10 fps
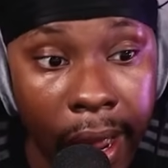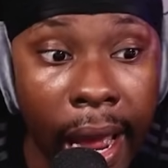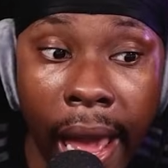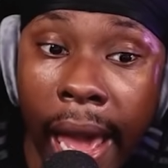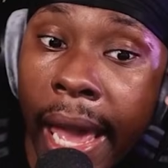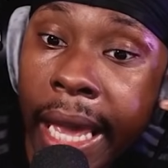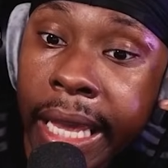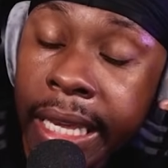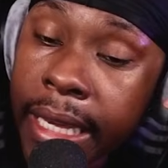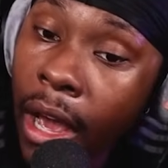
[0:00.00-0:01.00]
Hey,
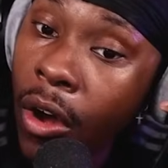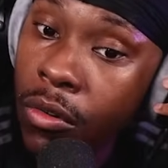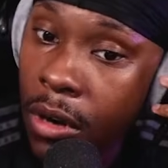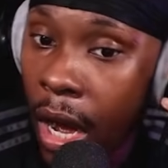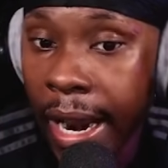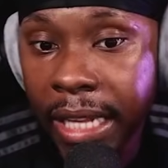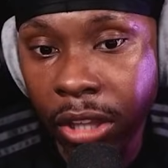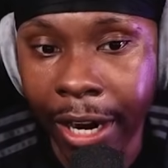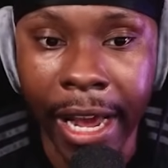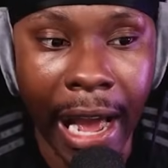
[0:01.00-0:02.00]
yo. No, they
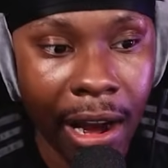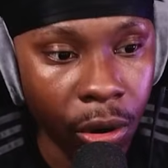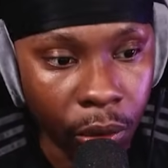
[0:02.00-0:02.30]
done it out.